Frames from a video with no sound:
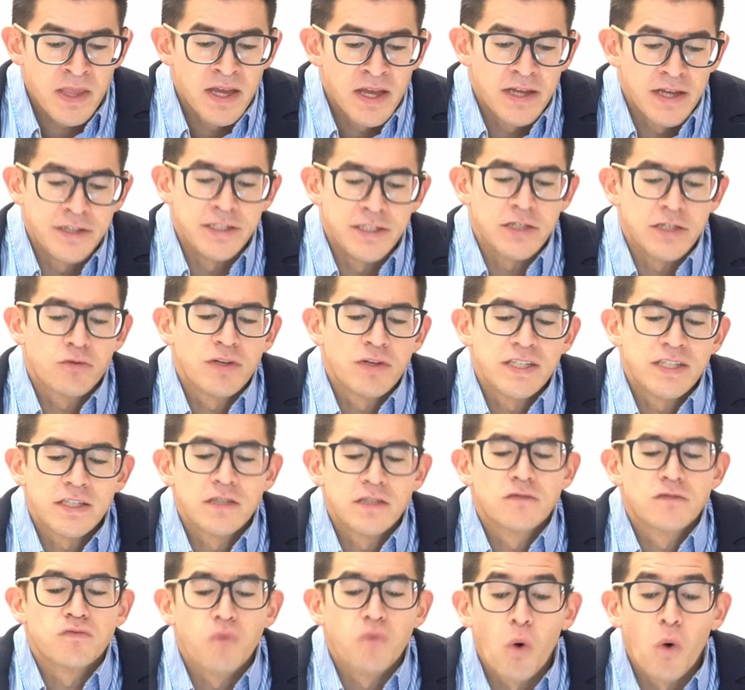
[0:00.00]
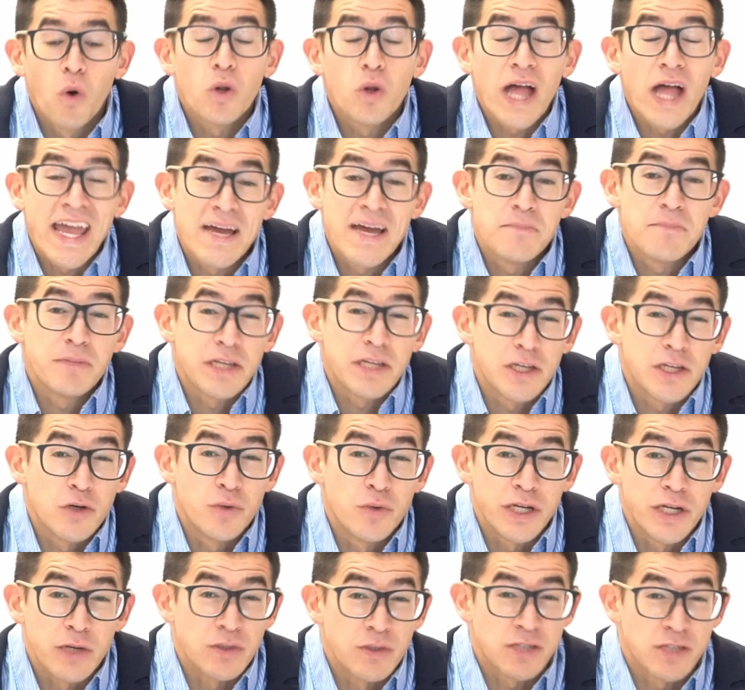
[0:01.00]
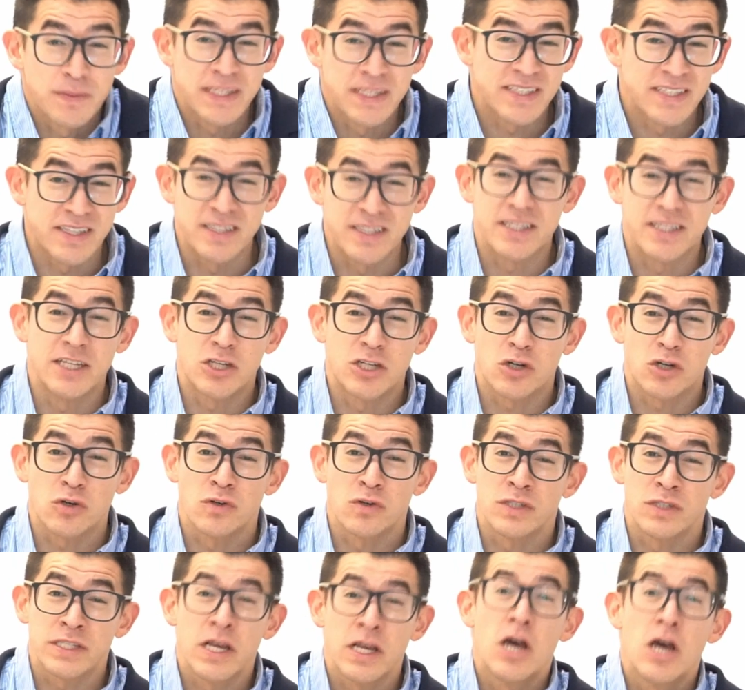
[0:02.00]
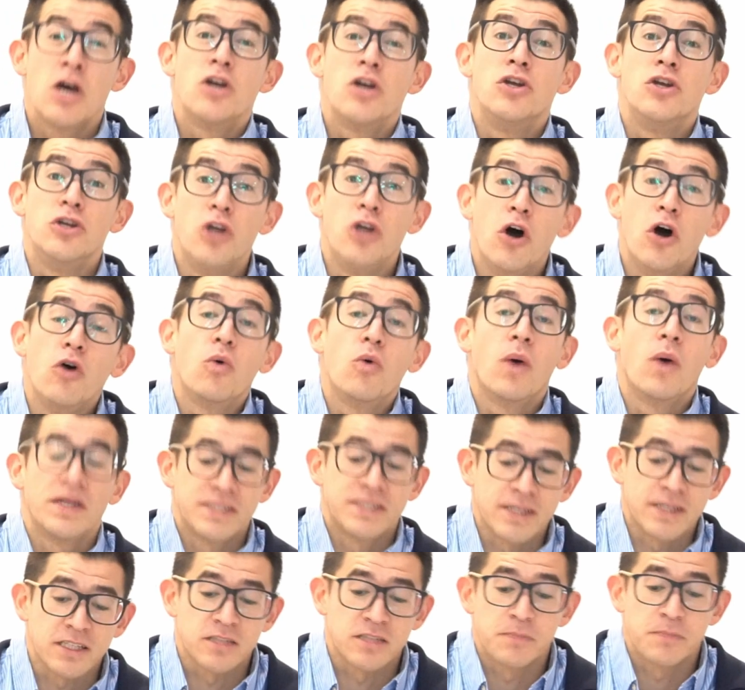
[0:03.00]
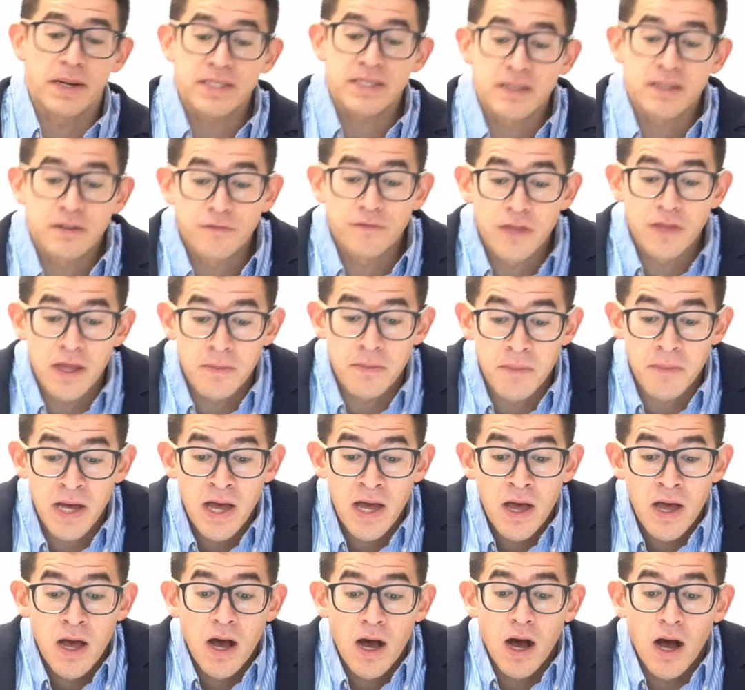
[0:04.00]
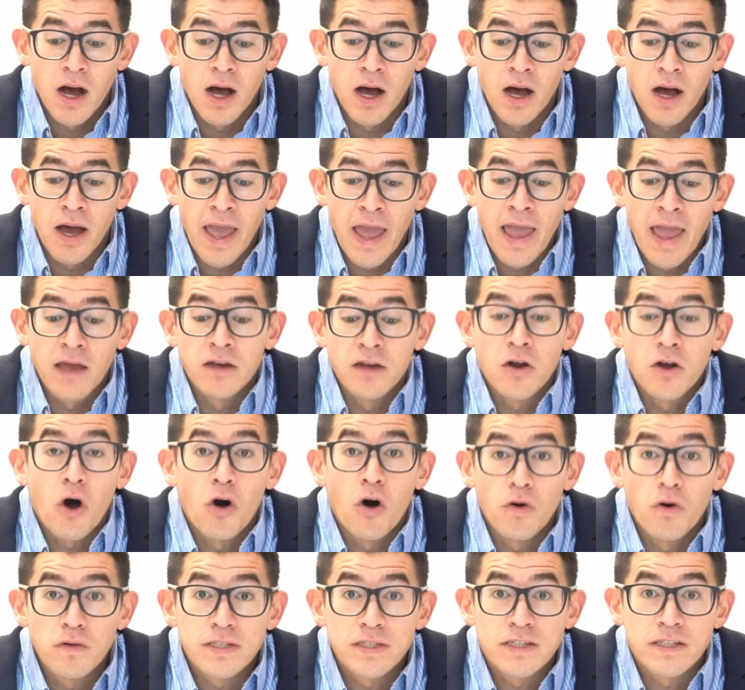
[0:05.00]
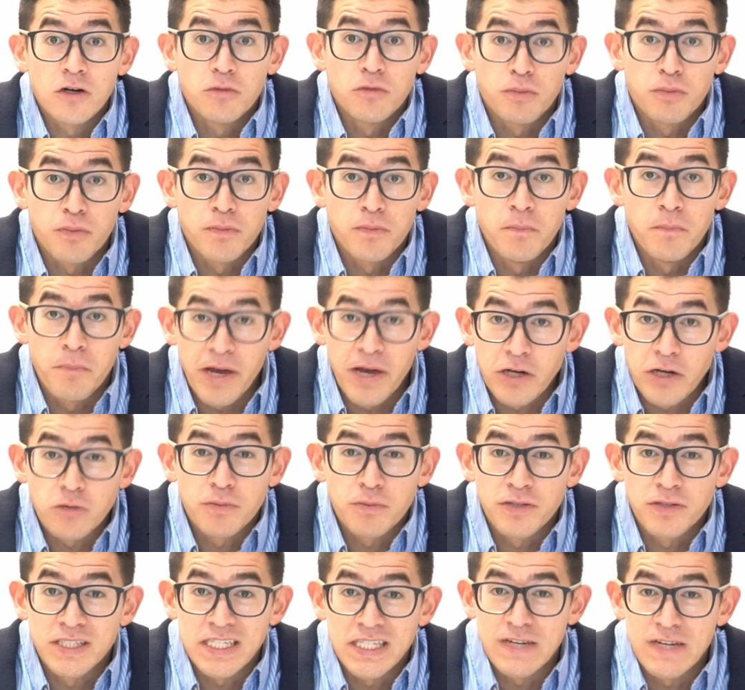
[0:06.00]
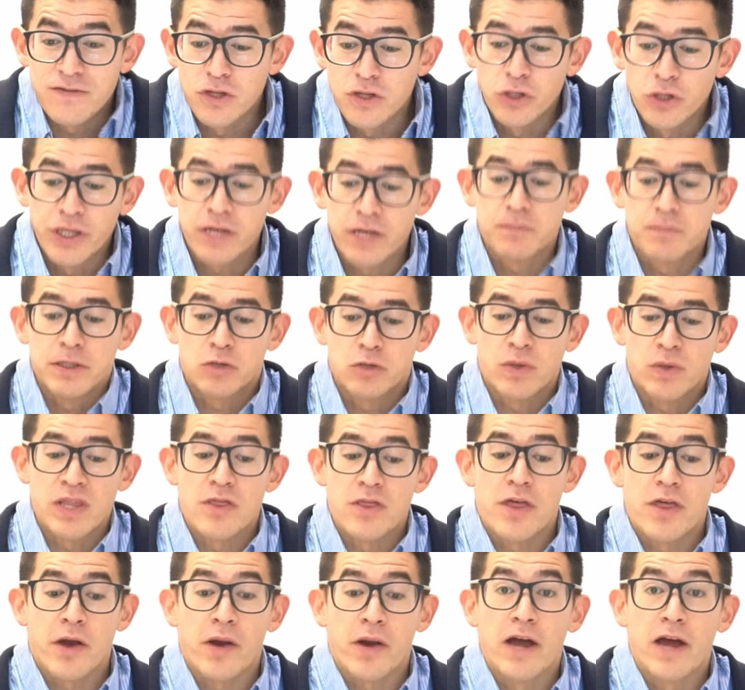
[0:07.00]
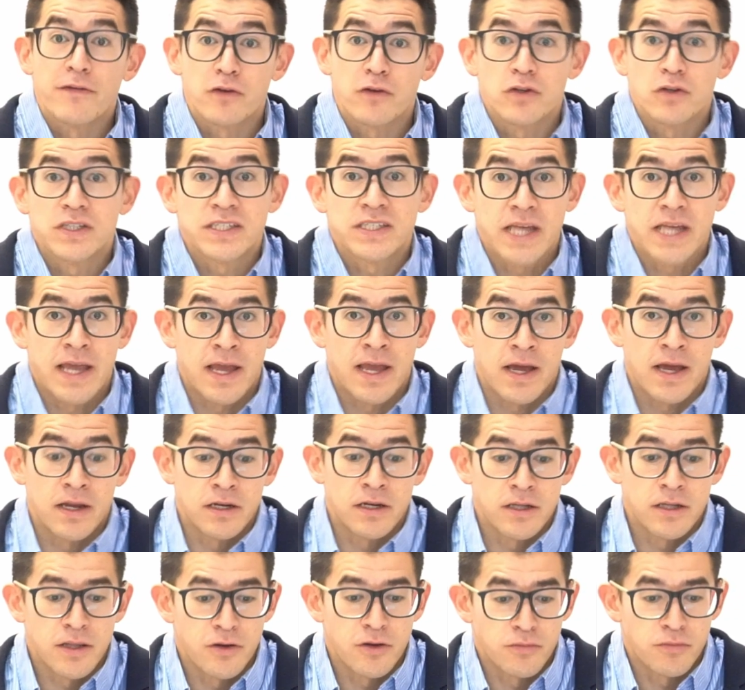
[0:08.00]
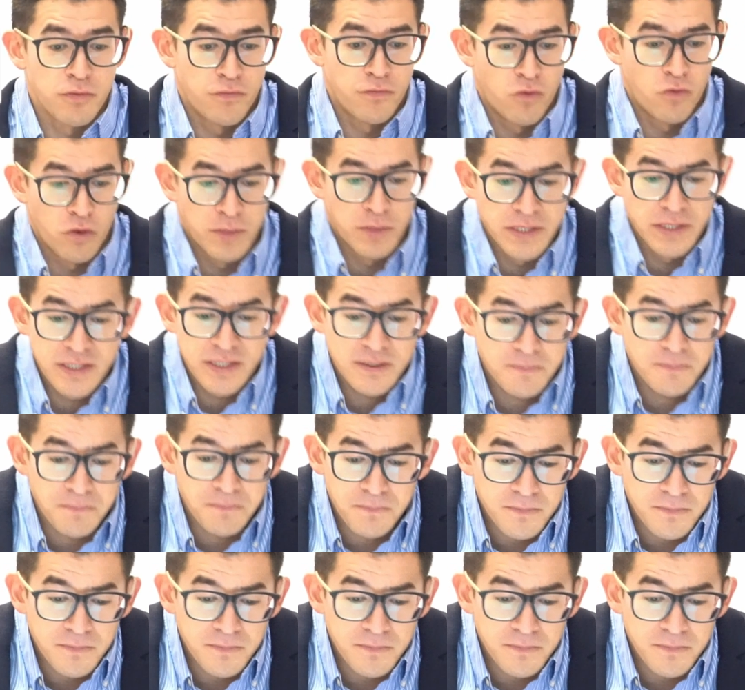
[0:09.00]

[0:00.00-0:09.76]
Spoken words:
It decreases role ambiguity, which means that teachers know what's expected of them and also better perceive the link between their efforts and their performance.